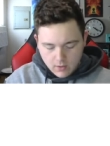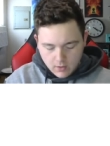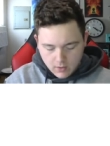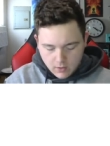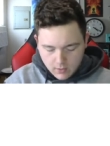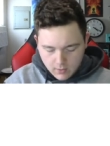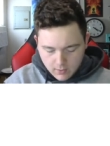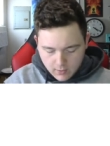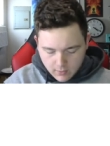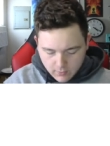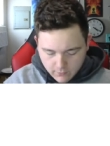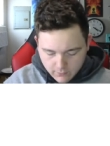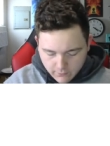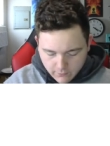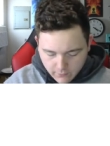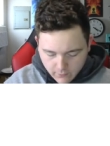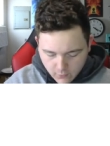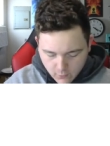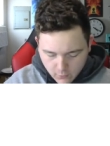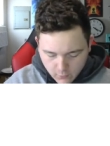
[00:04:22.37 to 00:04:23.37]

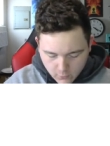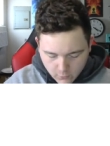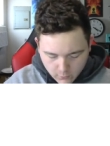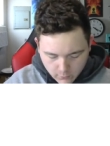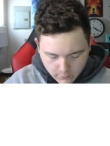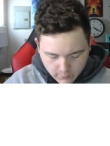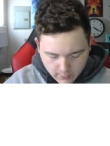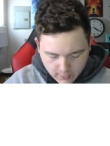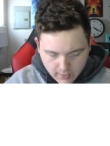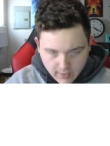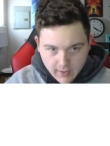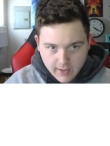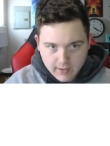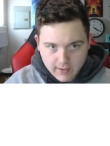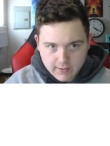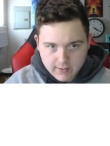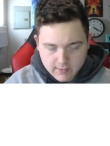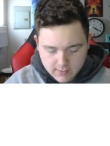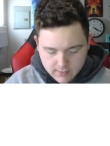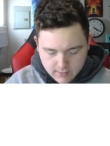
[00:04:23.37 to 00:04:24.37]

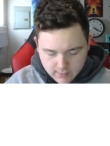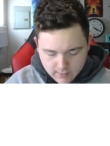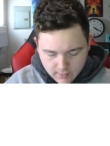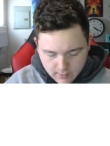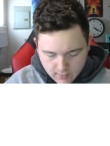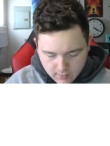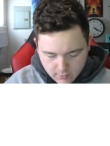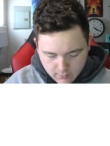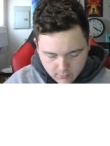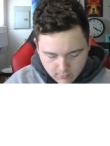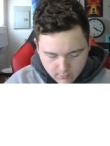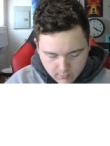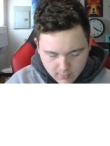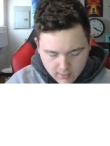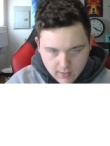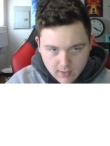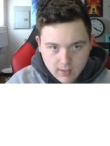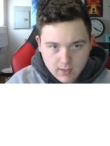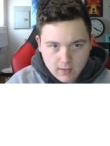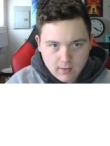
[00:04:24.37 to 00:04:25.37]
Vulpix,
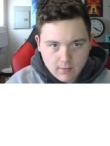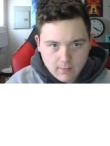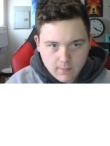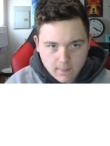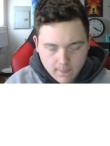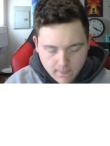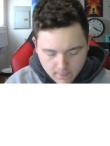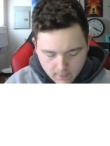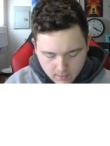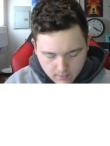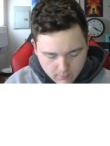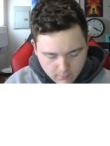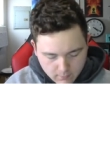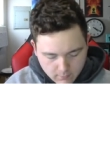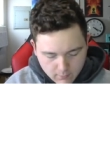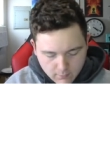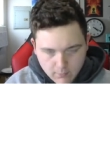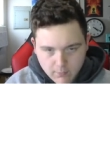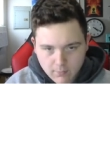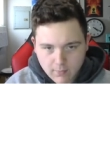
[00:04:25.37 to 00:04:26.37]

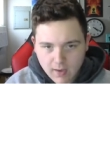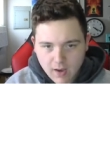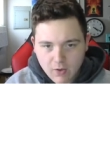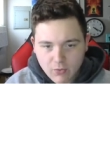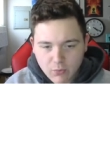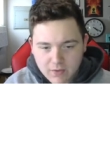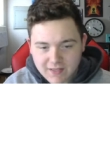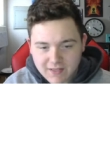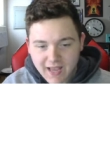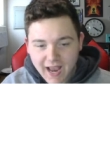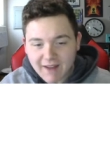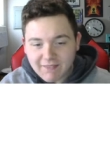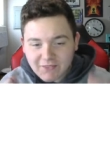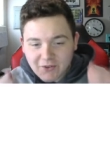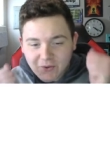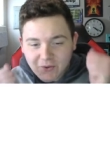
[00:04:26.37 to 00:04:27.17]
Meowth. What's after